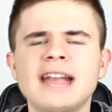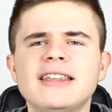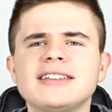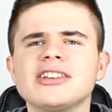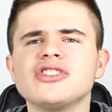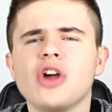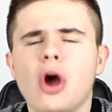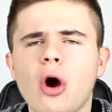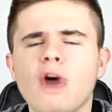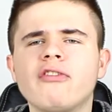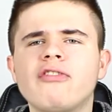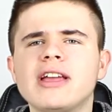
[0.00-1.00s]
This is the
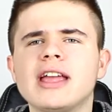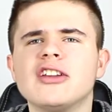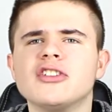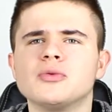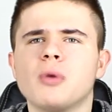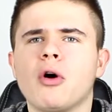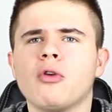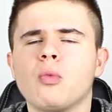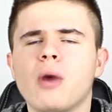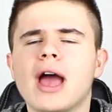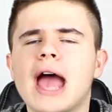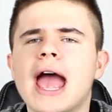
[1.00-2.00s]
whole thing in this world
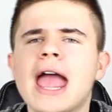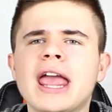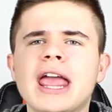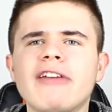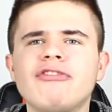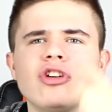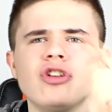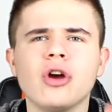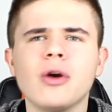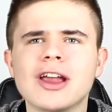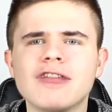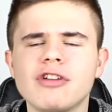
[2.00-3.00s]
where if you
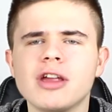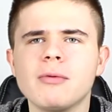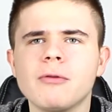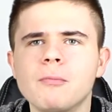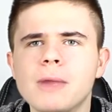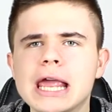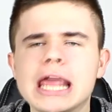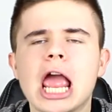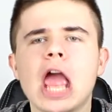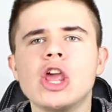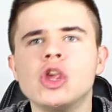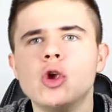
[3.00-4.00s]
don't agree with me,
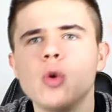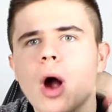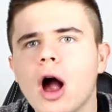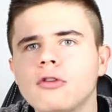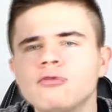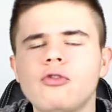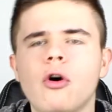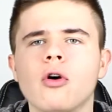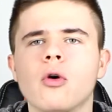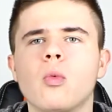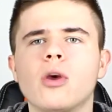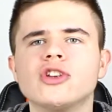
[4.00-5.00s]
you are
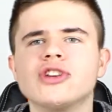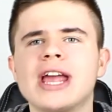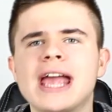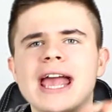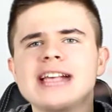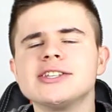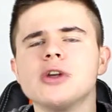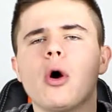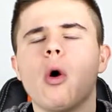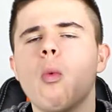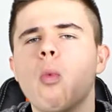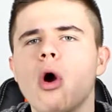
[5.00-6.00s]
wrong, which is
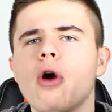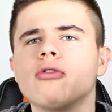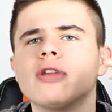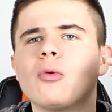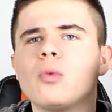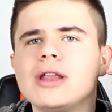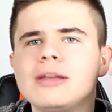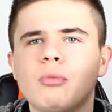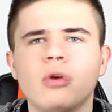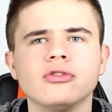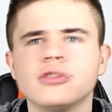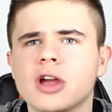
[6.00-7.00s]
not a world that we
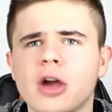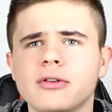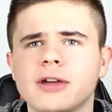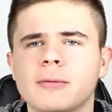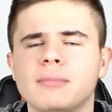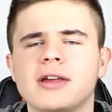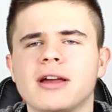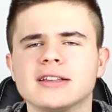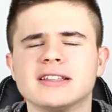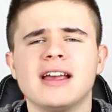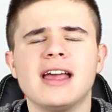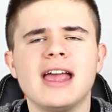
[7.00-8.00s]
want to go down
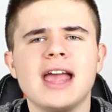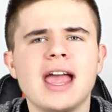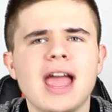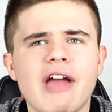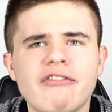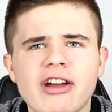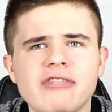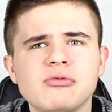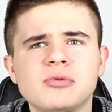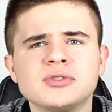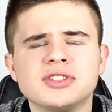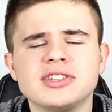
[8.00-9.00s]
because if
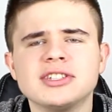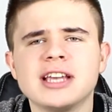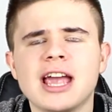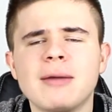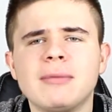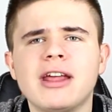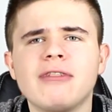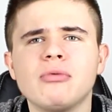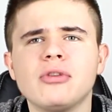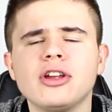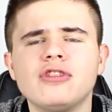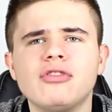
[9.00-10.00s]
everyone was the same and
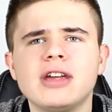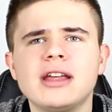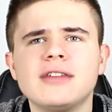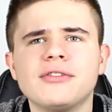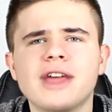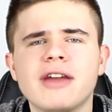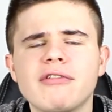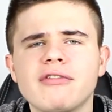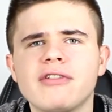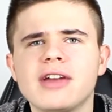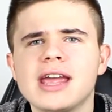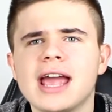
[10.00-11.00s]
everyone agreed on
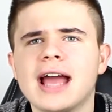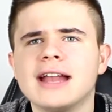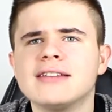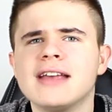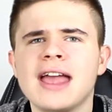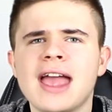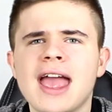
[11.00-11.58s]
everything and